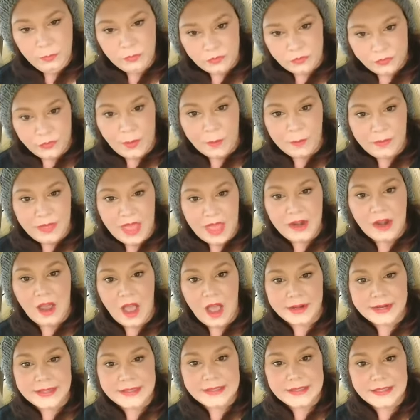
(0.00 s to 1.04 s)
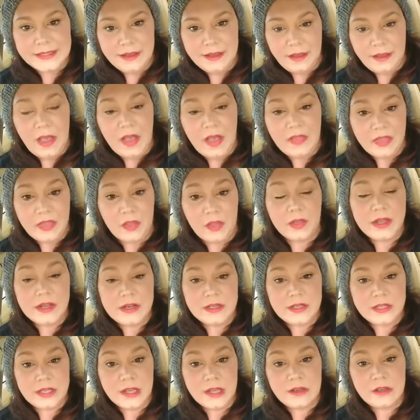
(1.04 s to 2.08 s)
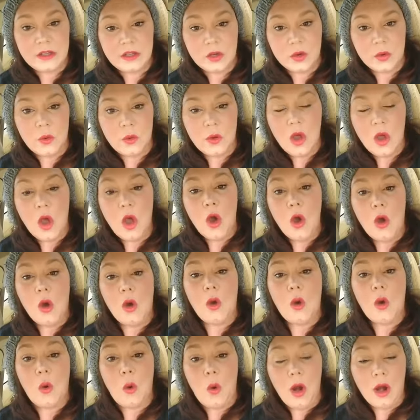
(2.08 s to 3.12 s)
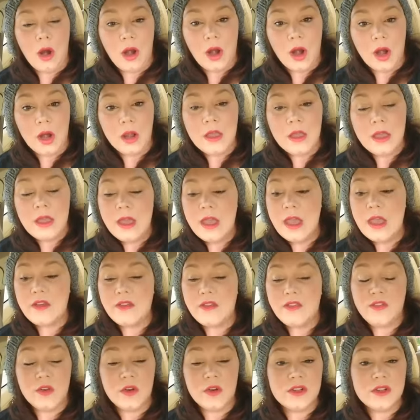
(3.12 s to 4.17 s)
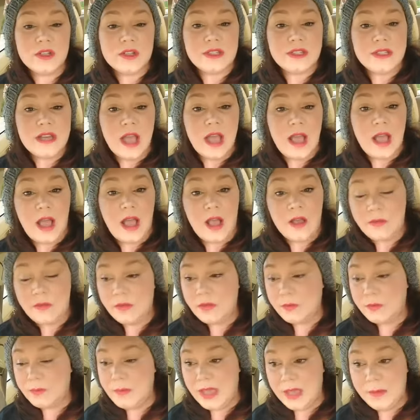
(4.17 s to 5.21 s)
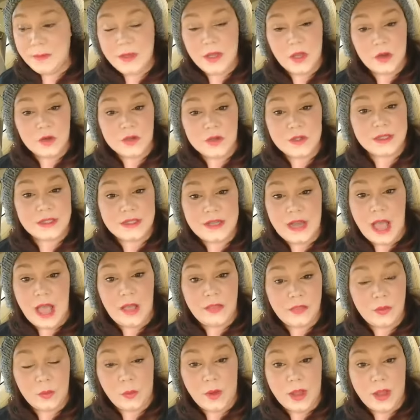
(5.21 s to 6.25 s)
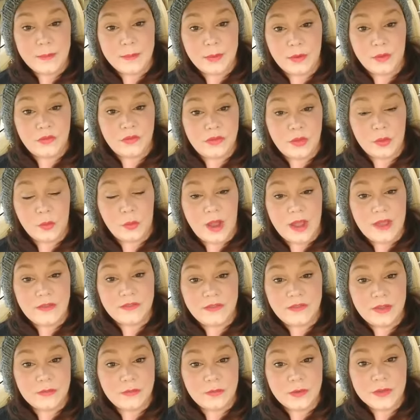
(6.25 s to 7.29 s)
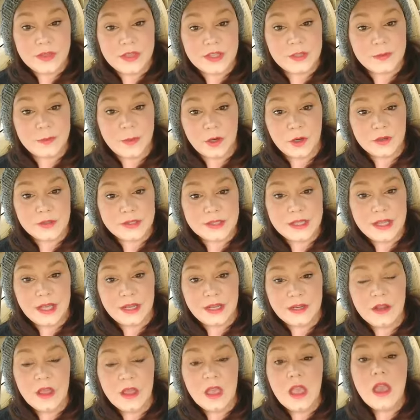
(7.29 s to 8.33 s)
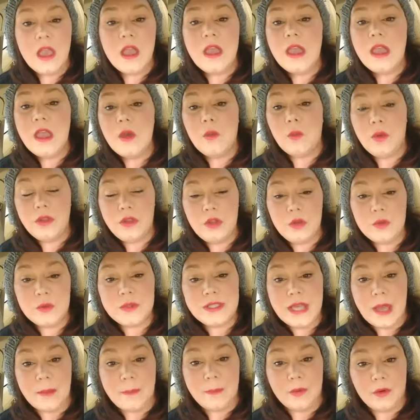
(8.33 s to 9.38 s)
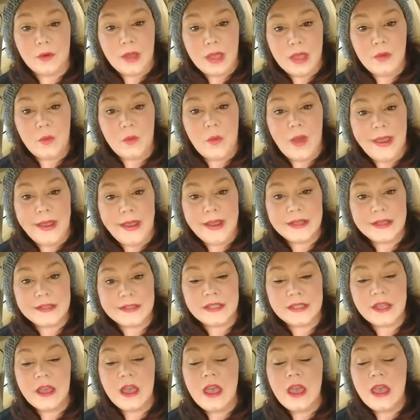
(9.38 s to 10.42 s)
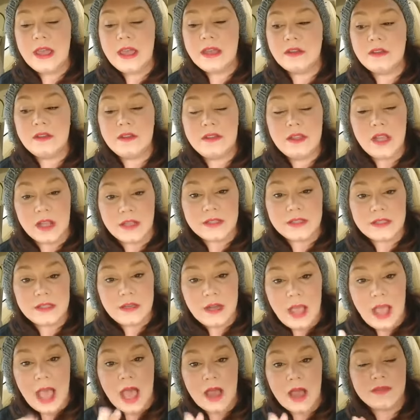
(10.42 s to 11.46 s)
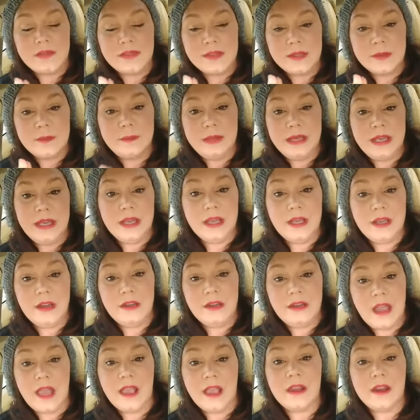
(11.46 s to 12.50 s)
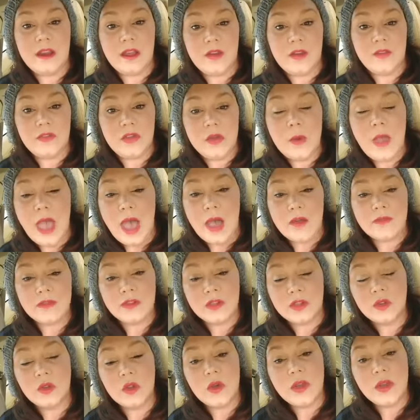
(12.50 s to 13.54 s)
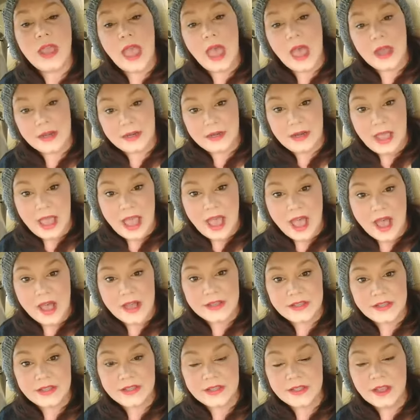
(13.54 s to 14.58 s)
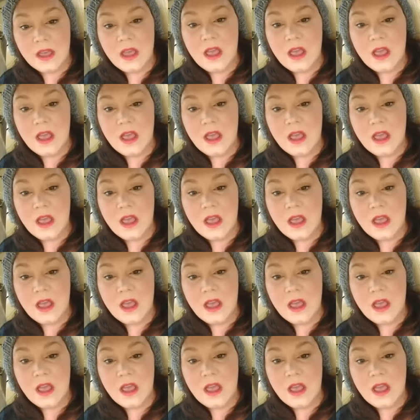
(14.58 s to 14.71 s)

from that honesty and they'll continue. Or if you're just not, maybe you're just not the right fit for this person, when you separate ways, it doesn't have to be negative. You have to look at it as,